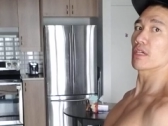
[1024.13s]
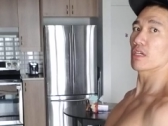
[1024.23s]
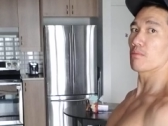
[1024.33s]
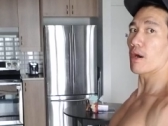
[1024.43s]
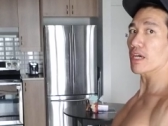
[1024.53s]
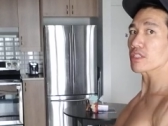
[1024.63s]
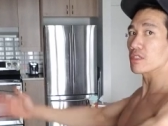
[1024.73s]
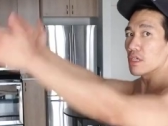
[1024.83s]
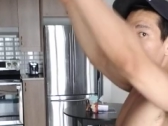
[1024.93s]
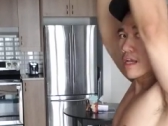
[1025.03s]
a good
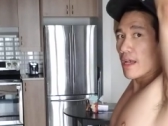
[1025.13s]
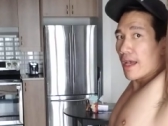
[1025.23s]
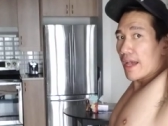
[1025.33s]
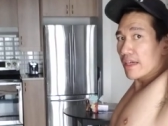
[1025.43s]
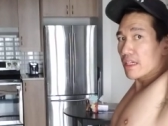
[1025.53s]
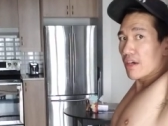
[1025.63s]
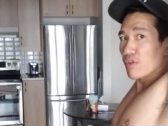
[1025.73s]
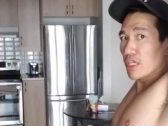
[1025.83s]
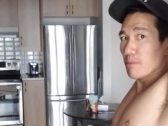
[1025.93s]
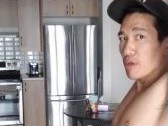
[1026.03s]
posture and
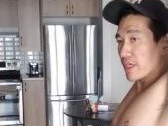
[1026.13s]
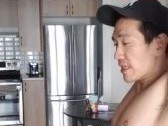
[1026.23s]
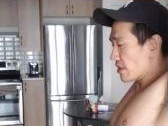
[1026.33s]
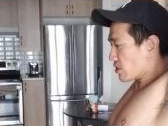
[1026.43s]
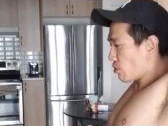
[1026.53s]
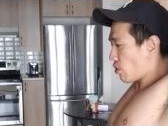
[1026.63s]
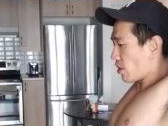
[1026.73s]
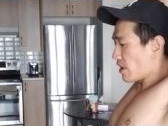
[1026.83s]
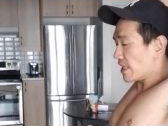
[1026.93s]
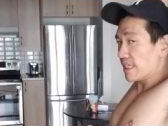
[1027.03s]
covering up your ears
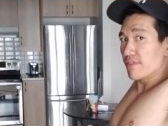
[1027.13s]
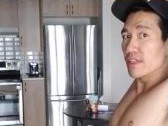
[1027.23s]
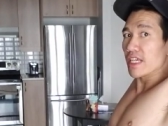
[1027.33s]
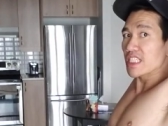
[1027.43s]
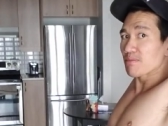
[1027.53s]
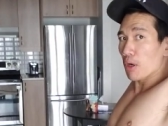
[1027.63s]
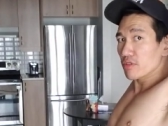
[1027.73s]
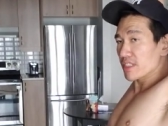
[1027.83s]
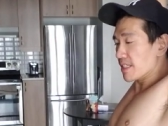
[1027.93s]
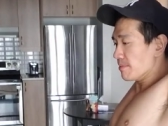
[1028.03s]
or even
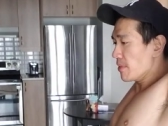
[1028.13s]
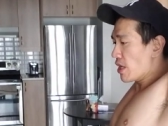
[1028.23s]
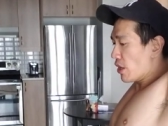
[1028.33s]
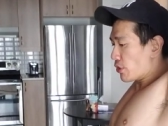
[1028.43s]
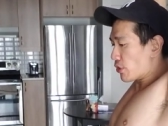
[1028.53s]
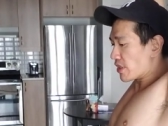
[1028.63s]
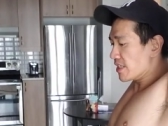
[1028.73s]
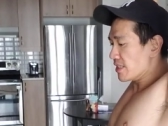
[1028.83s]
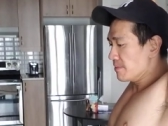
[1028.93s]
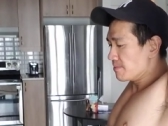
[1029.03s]
exposing them, you're
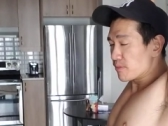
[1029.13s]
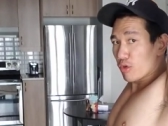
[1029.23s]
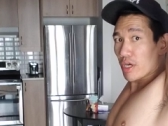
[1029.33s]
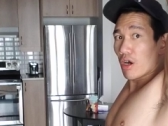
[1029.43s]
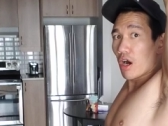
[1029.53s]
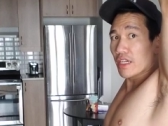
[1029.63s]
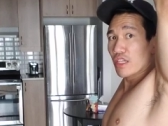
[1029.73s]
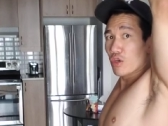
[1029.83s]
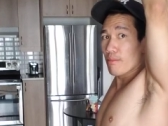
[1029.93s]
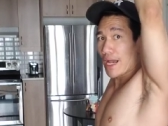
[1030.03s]
good without
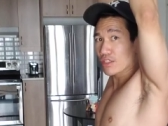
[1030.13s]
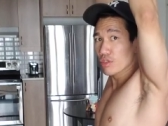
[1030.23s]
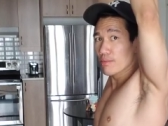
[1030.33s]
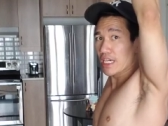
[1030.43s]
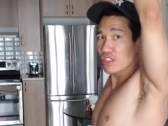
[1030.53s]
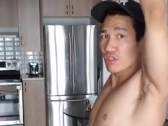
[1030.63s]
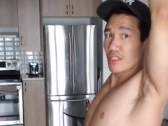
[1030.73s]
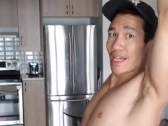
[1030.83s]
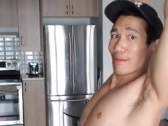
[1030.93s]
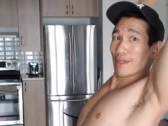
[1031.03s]
arcing your back too much. So you
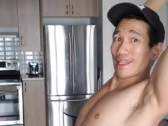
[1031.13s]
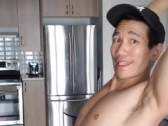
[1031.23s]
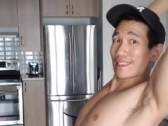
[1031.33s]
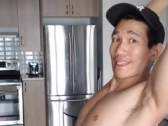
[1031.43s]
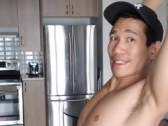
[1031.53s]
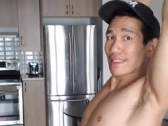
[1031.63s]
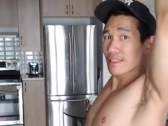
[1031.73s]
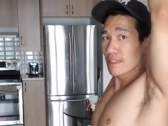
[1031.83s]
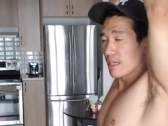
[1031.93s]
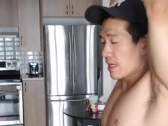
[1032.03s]
can't be like
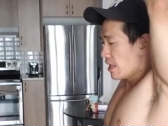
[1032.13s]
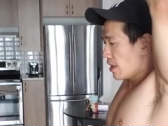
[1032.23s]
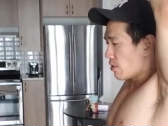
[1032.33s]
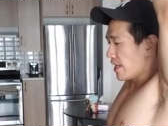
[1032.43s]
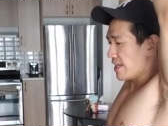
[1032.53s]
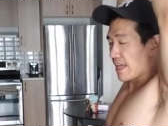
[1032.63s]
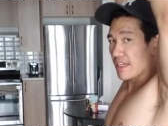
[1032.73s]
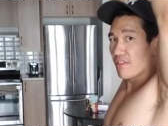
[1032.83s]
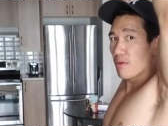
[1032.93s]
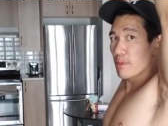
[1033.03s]
this, right? And
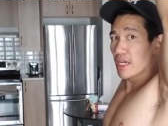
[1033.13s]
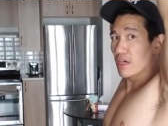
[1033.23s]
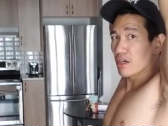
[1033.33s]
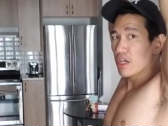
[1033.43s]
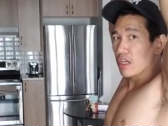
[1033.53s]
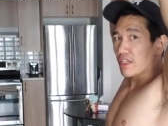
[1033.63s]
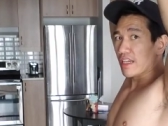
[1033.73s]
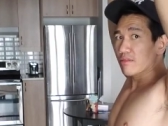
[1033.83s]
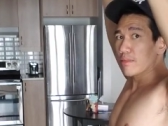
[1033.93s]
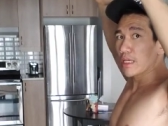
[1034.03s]
then from here, you
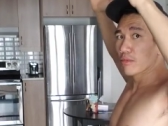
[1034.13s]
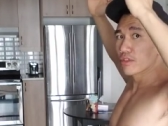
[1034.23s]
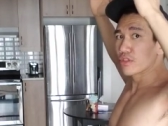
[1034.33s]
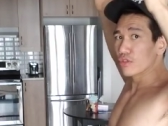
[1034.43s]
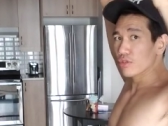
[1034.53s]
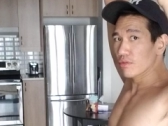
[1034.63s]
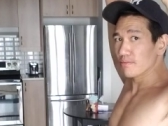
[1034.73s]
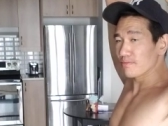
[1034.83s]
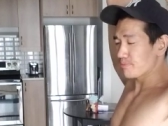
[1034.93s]
have to be able to